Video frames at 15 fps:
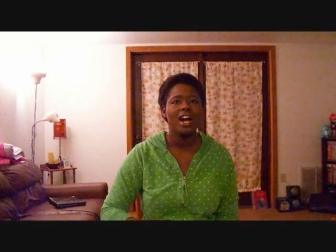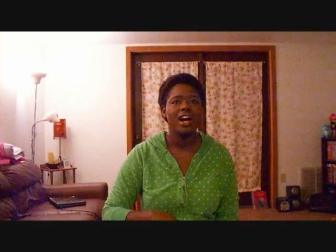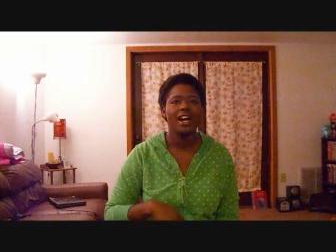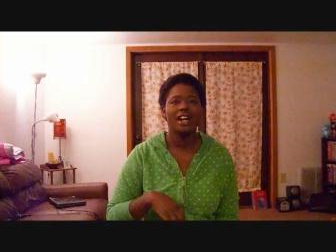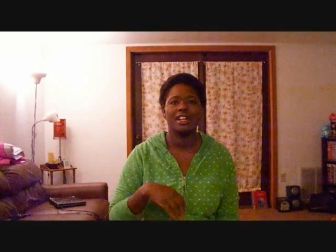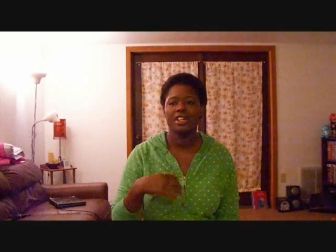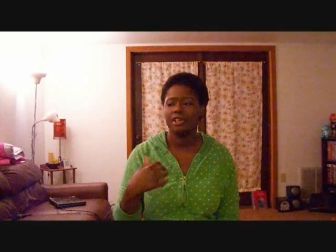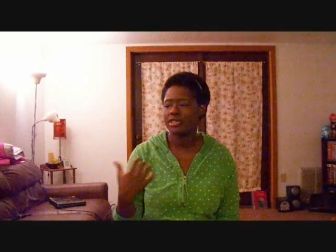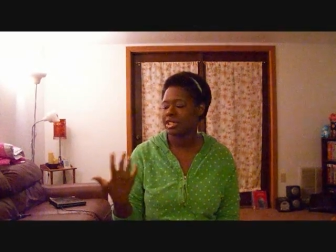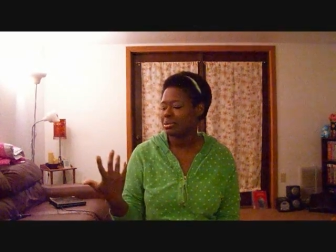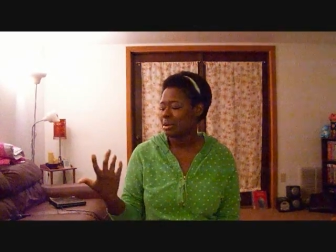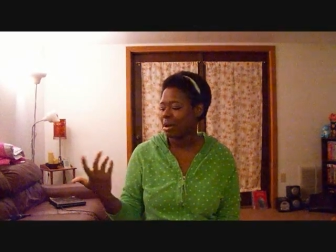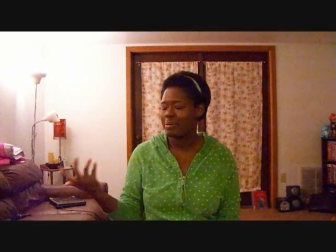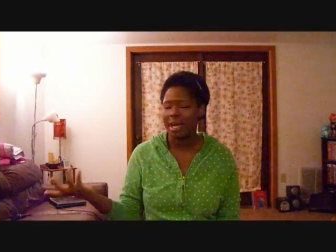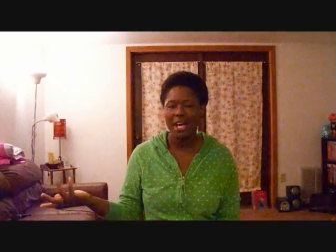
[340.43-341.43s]
I go
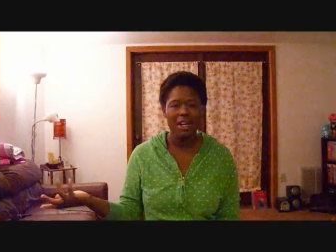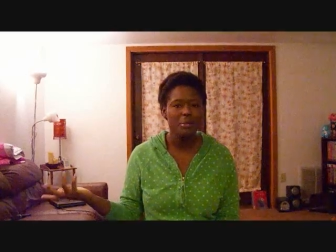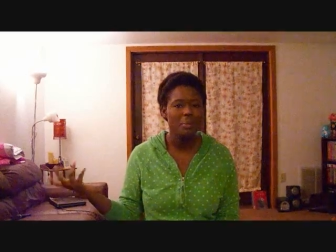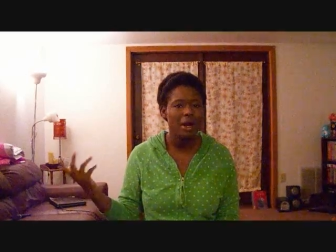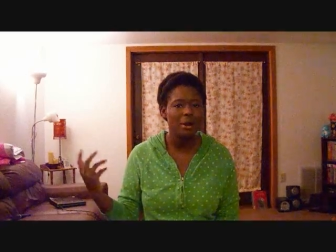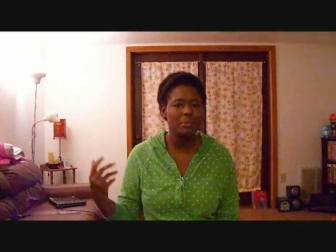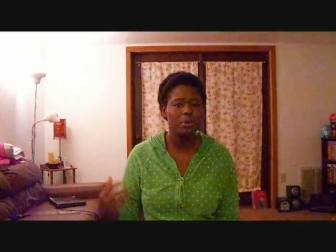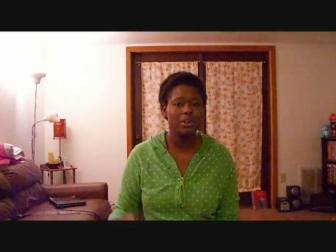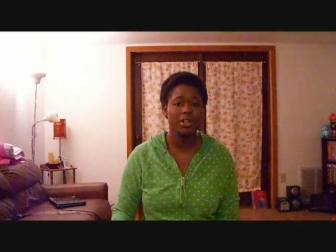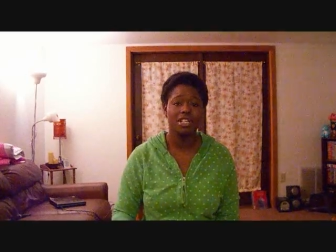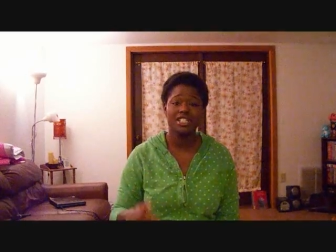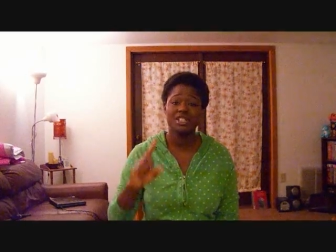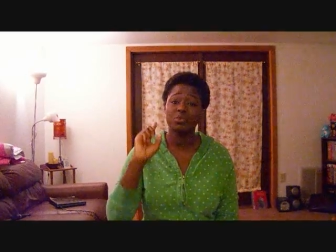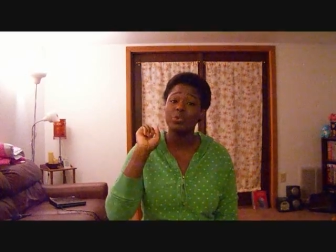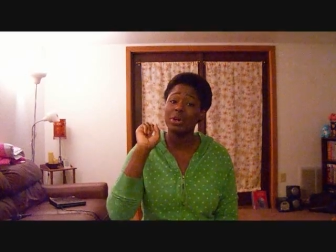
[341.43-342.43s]
to my bag of popcorn.
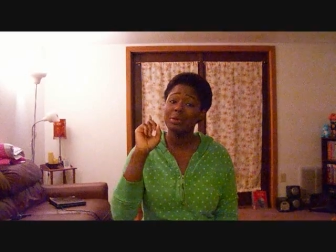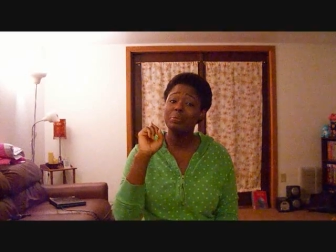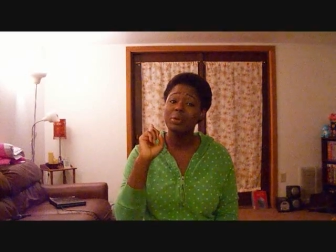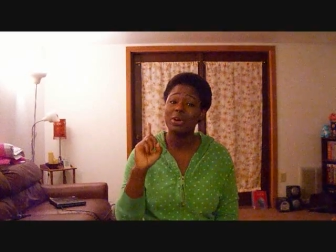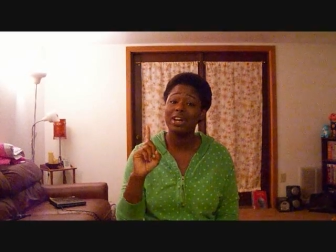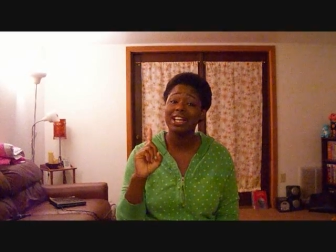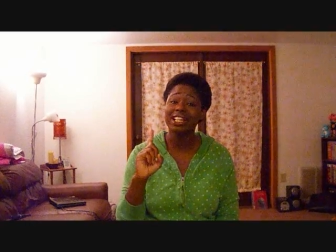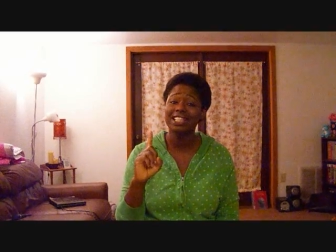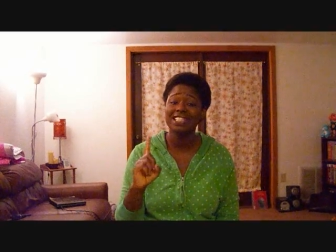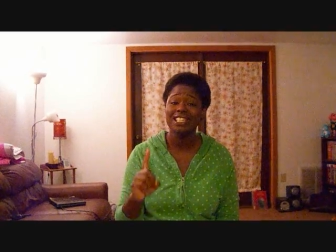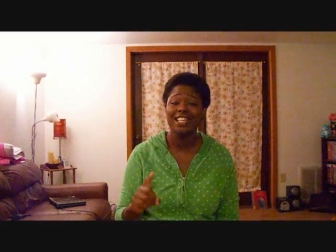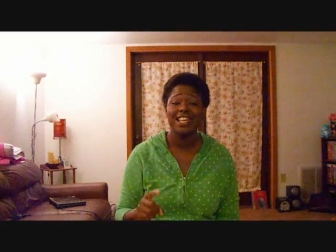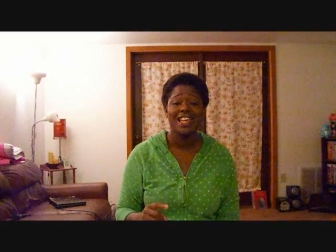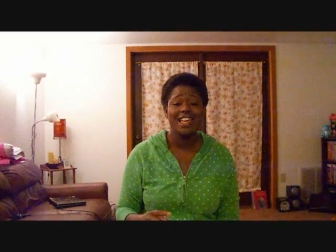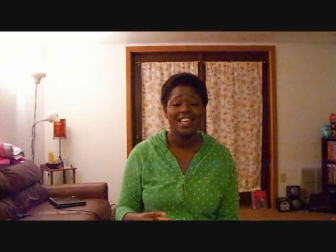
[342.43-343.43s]
It's 1 point.
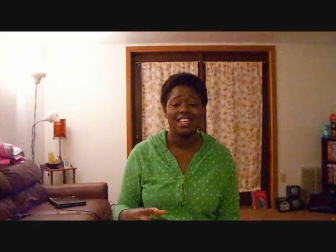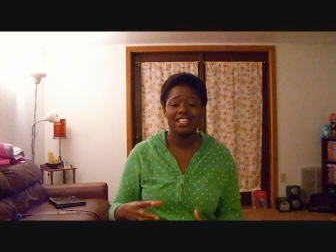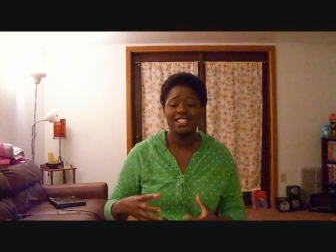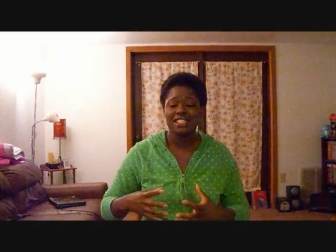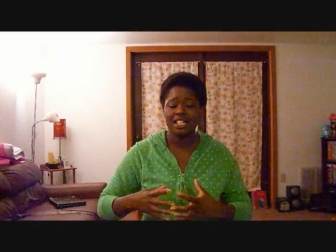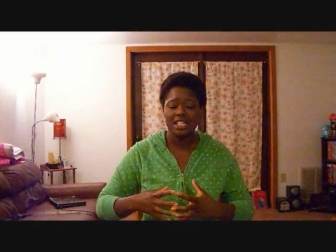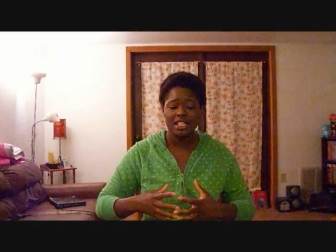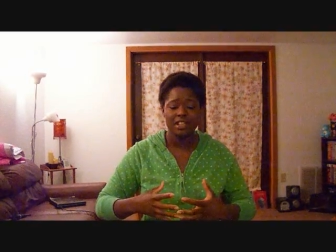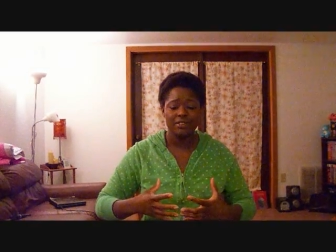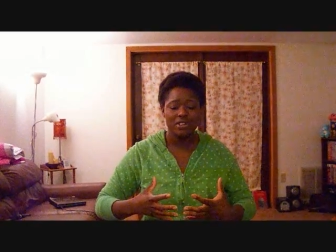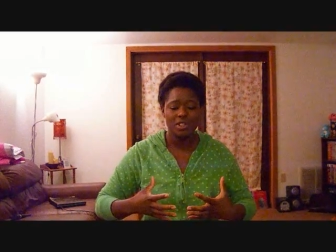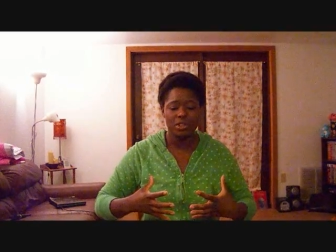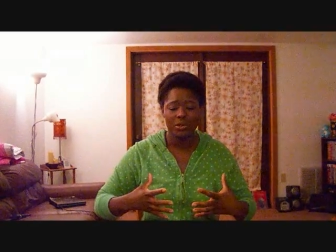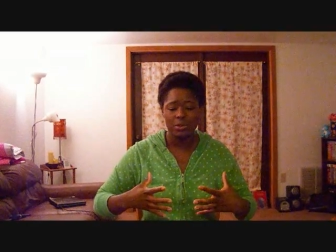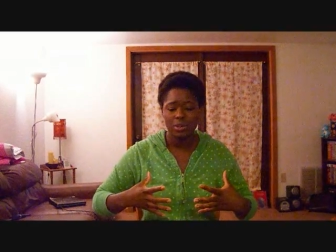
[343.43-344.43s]
It's gonna give
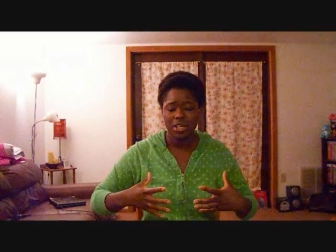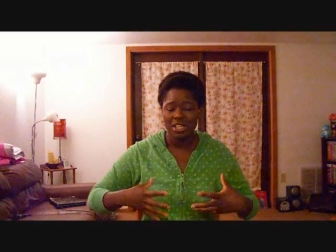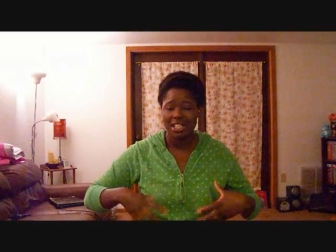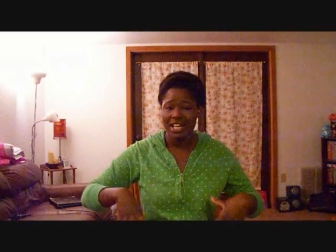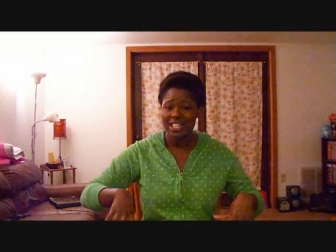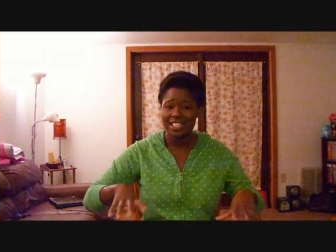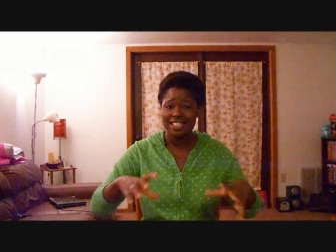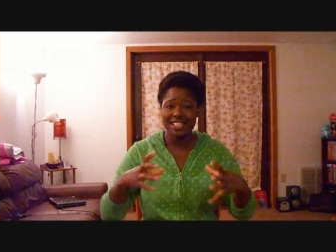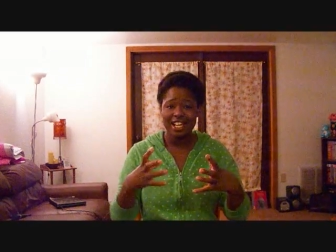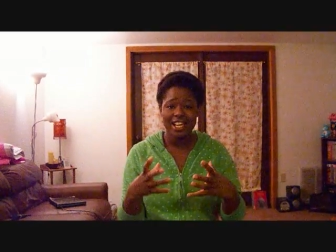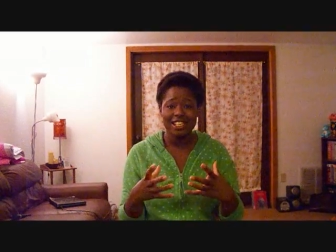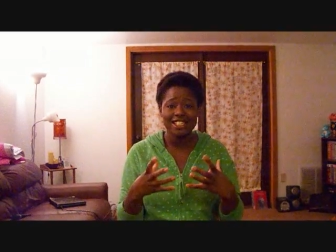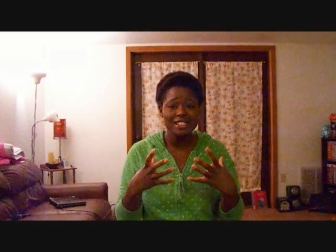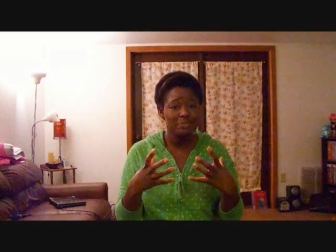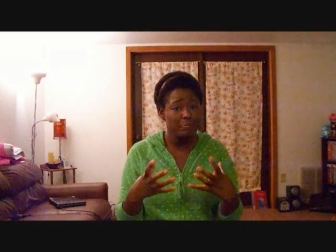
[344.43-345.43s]
you a nice
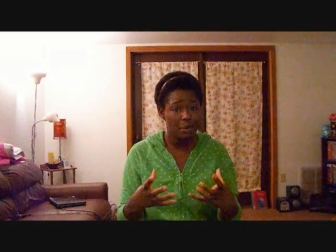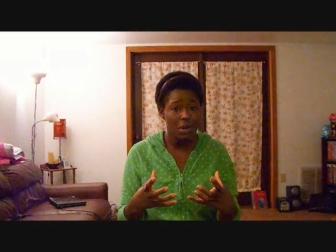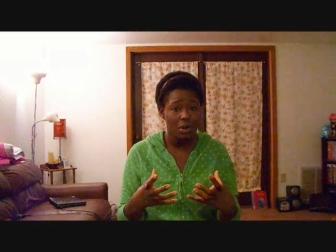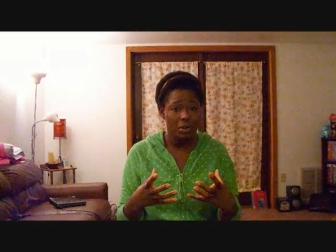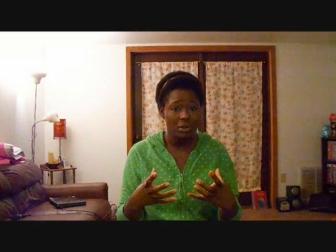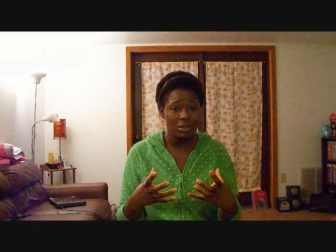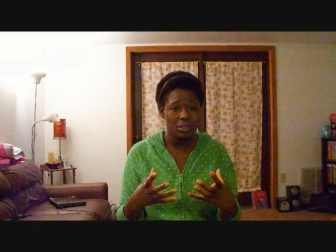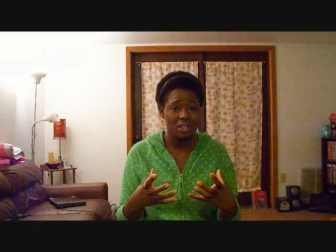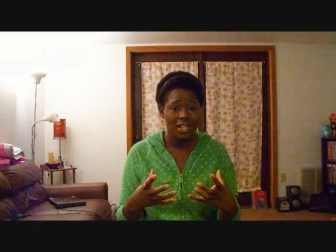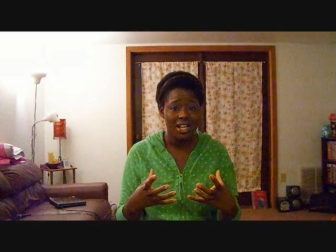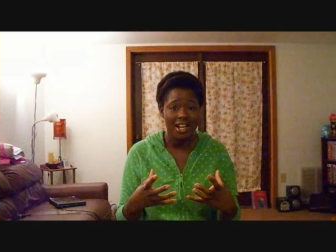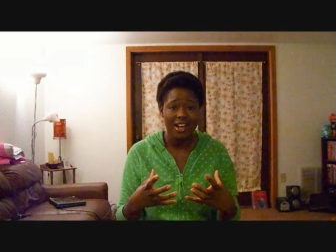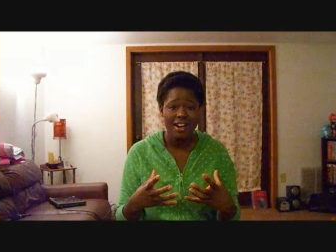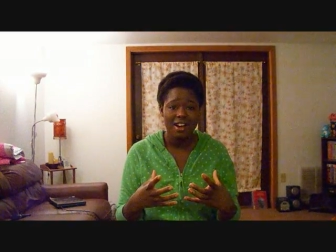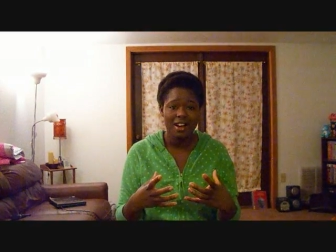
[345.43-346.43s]
sized bowl.
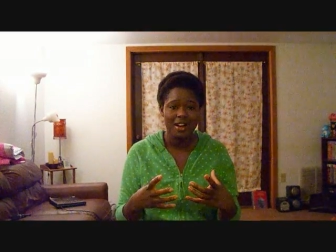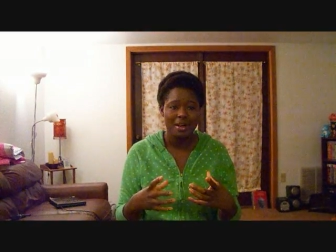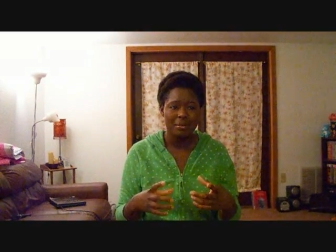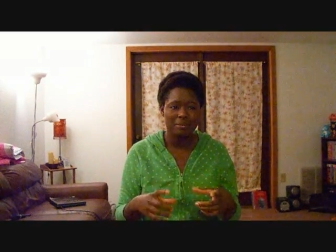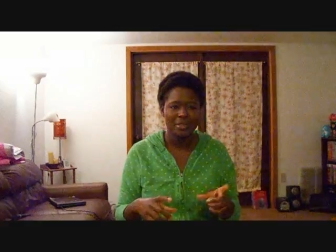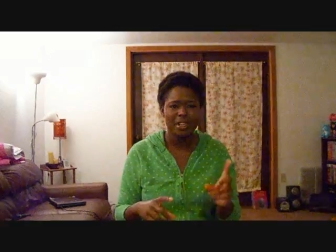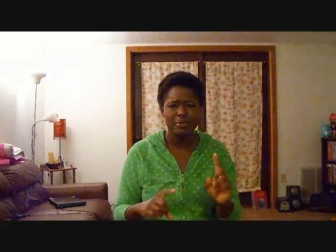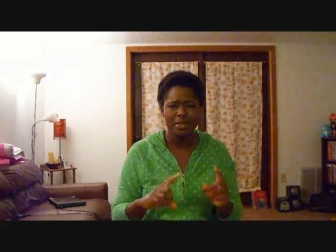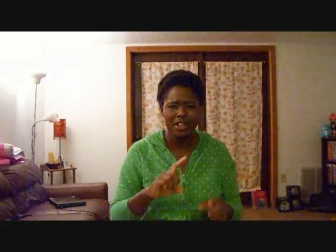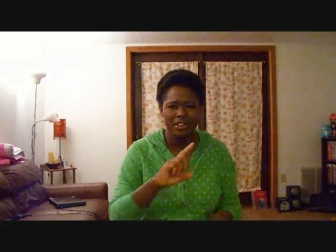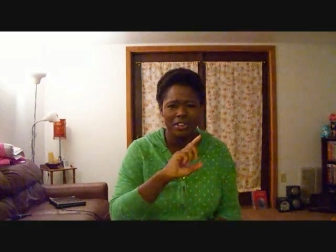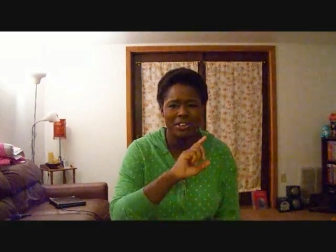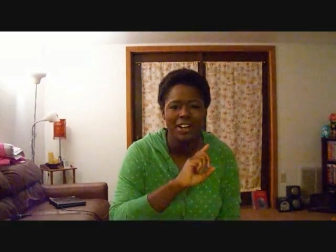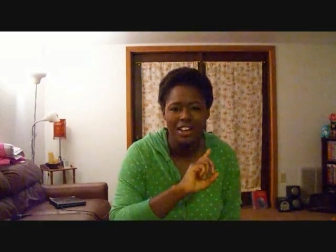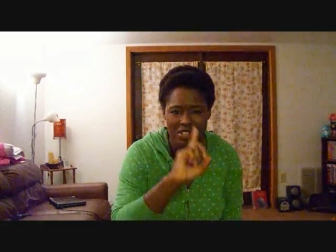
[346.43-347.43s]
Let me
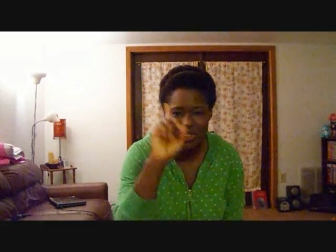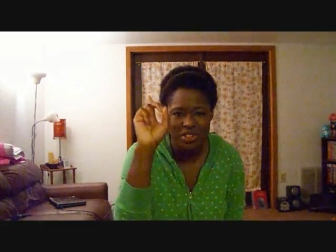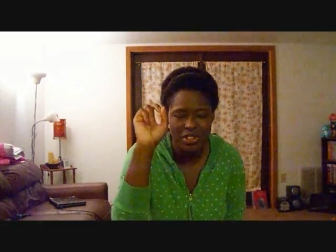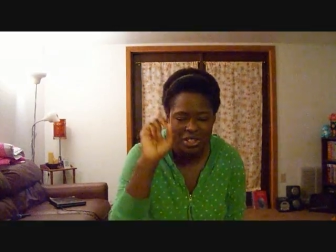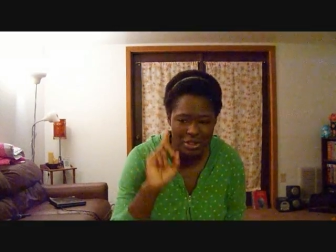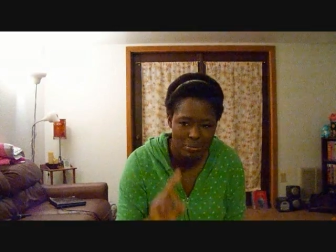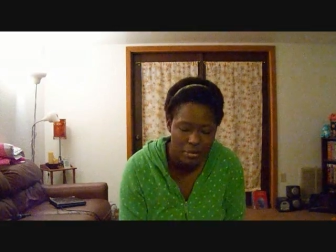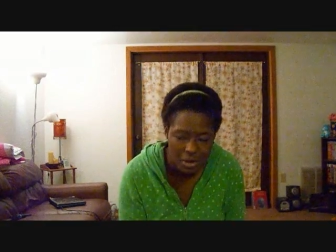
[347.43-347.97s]
go, I'll show you the